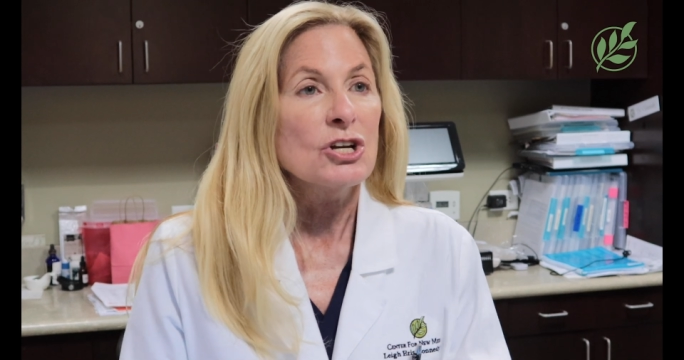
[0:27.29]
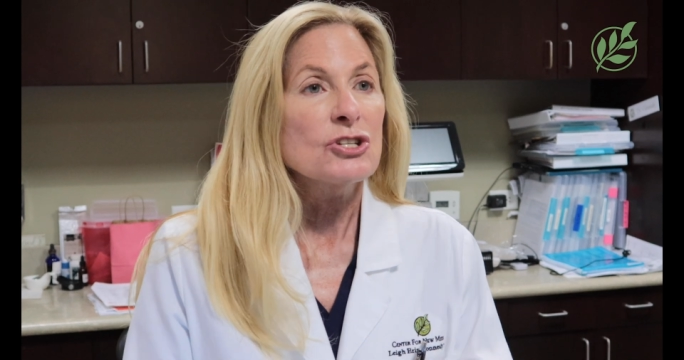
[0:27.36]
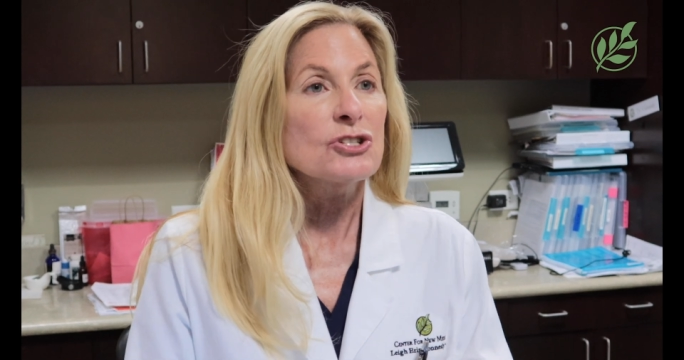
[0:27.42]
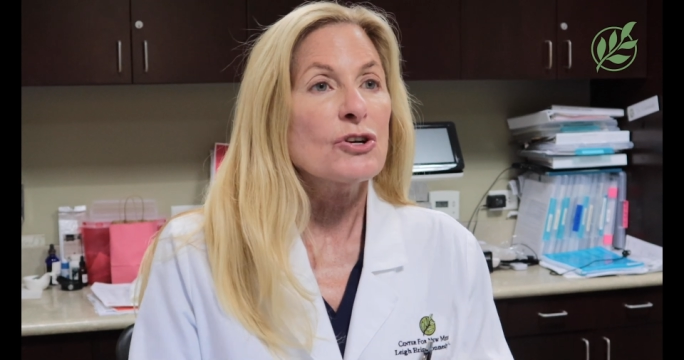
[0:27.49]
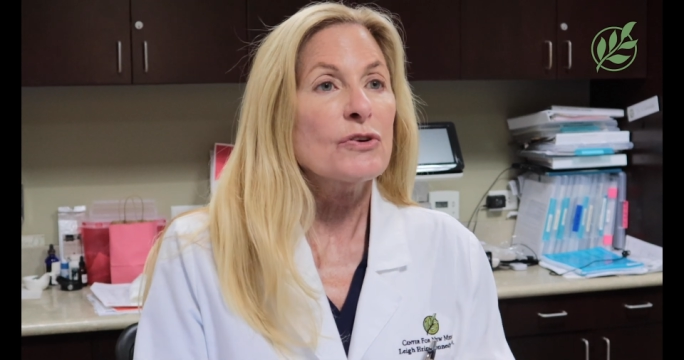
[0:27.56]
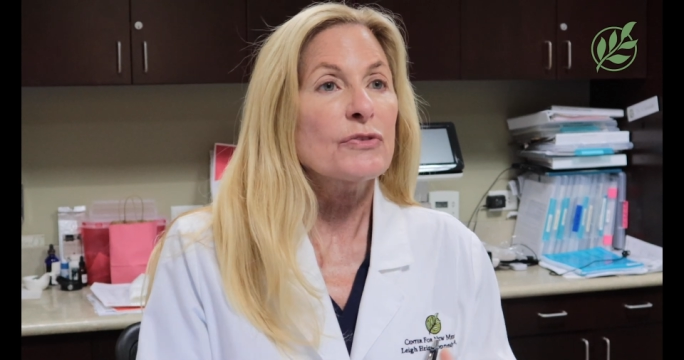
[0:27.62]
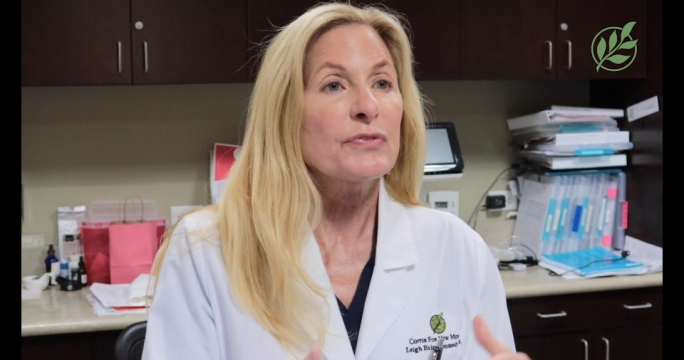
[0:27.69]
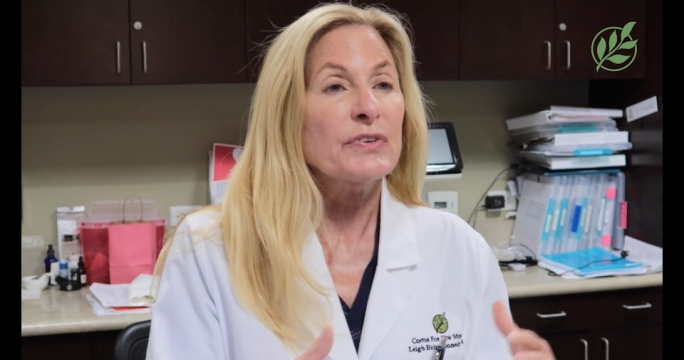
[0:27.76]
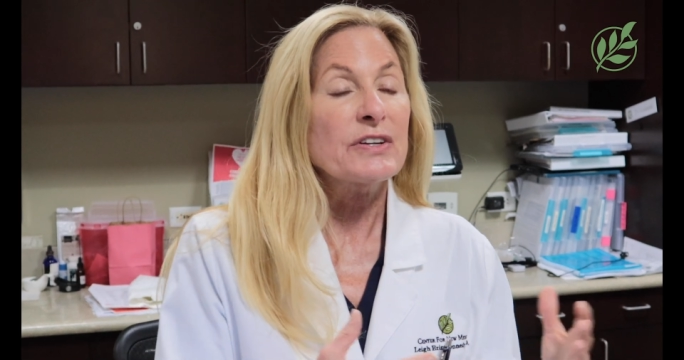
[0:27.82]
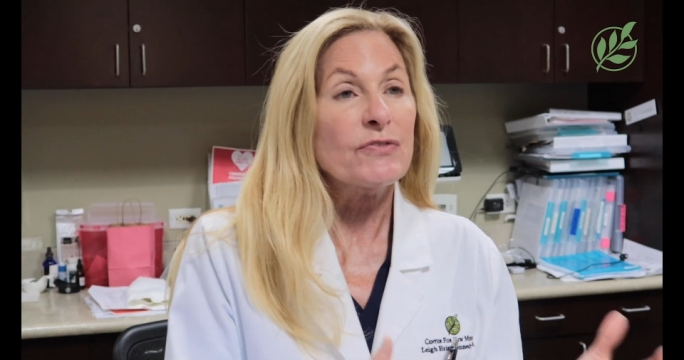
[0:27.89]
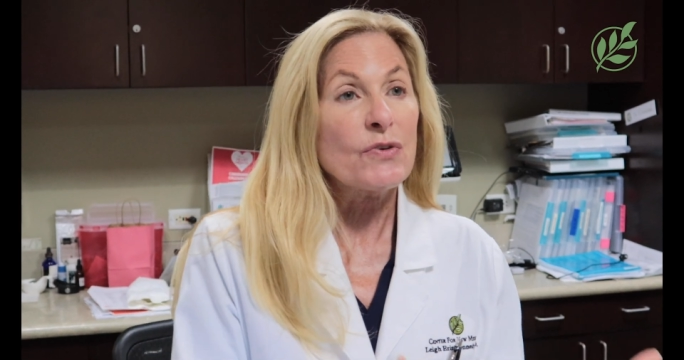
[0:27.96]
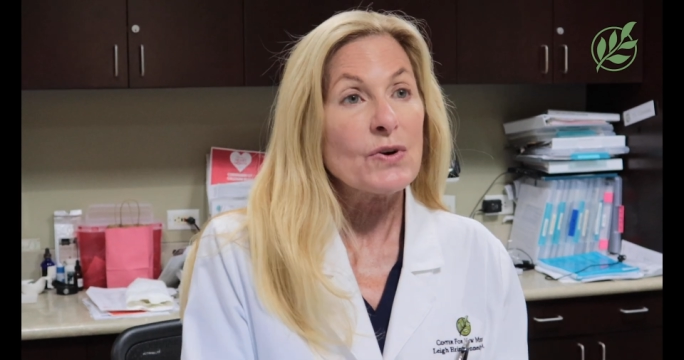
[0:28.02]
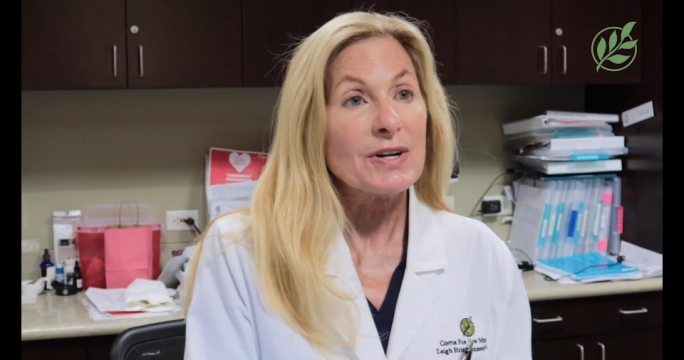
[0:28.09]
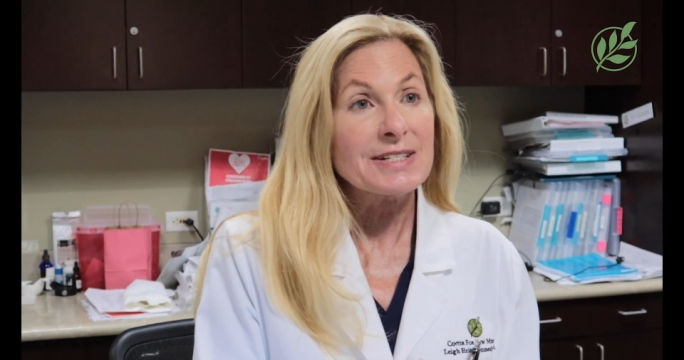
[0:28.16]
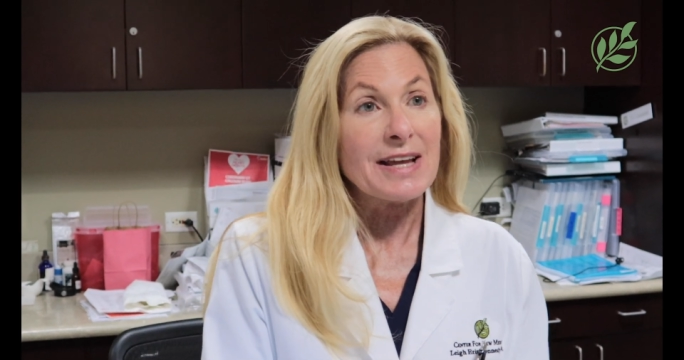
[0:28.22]
So,
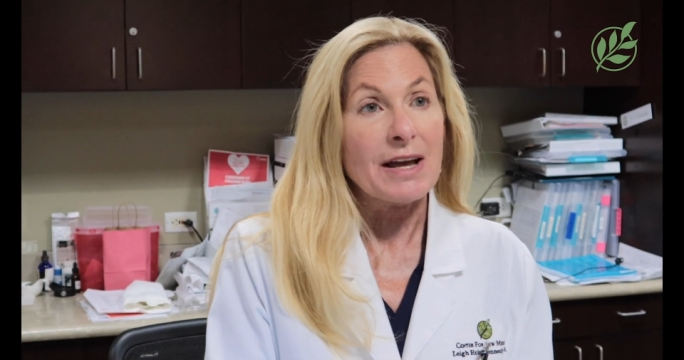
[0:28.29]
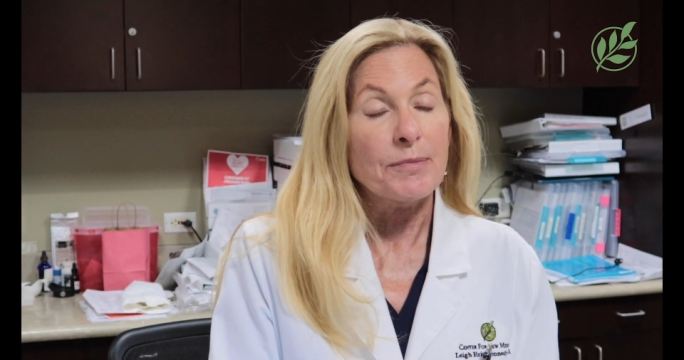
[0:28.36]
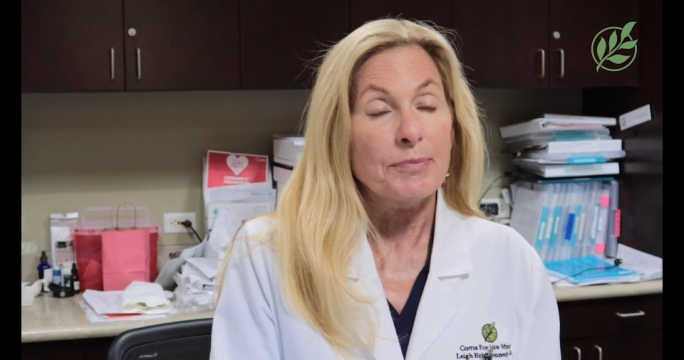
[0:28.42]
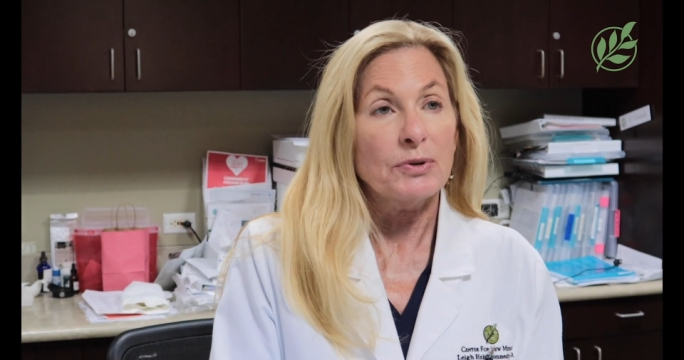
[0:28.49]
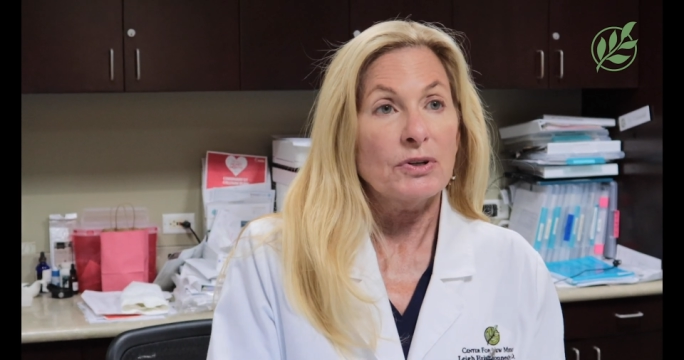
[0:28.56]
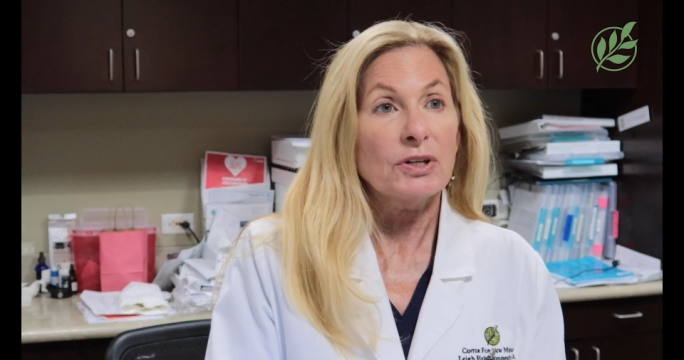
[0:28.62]
for example,